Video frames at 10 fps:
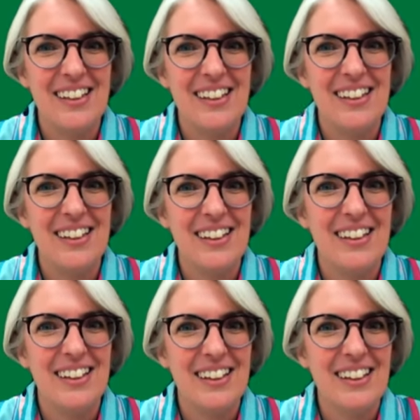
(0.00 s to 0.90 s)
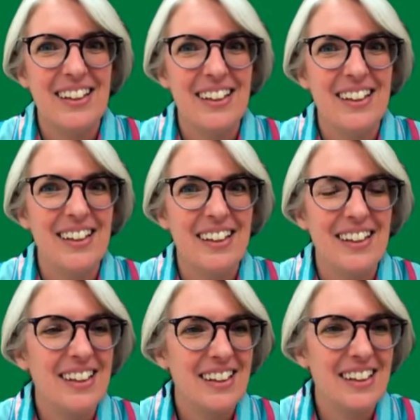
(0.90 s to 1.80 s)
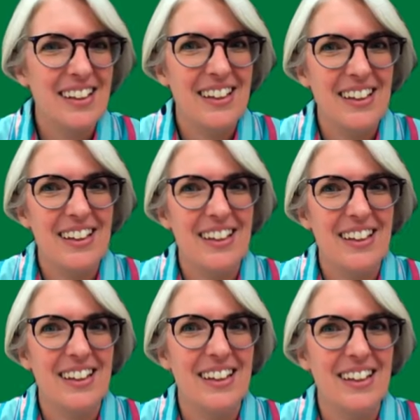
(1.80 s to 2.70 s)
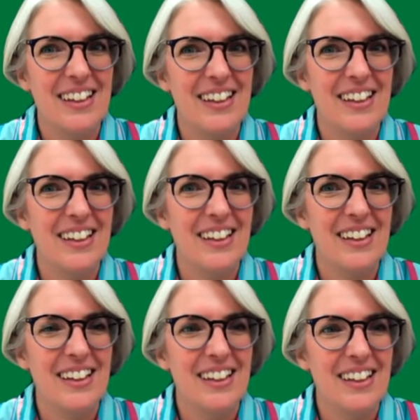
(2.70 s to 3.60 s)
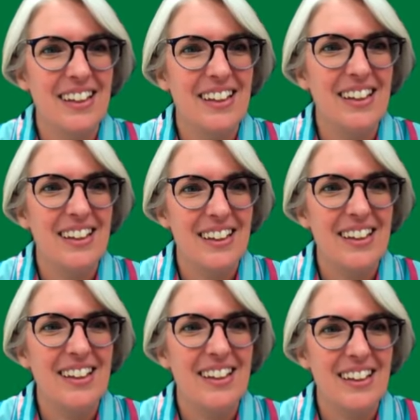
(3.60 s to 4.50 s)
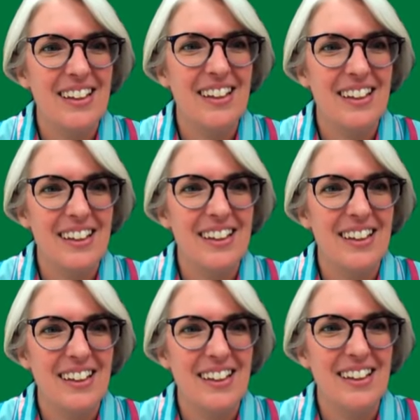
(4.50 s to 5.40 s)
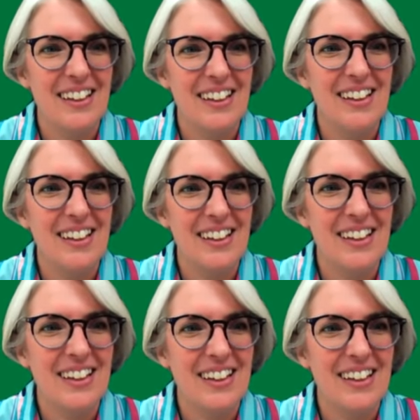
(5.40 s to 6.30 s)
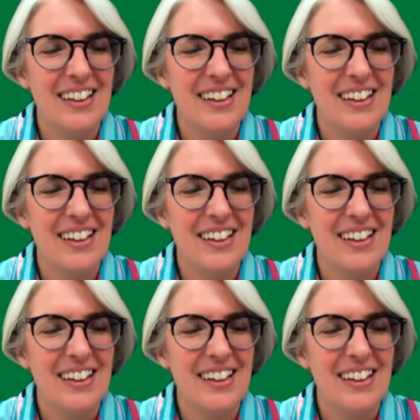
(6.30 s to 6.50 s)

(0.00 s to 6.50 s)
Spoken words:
The person shown says nothing.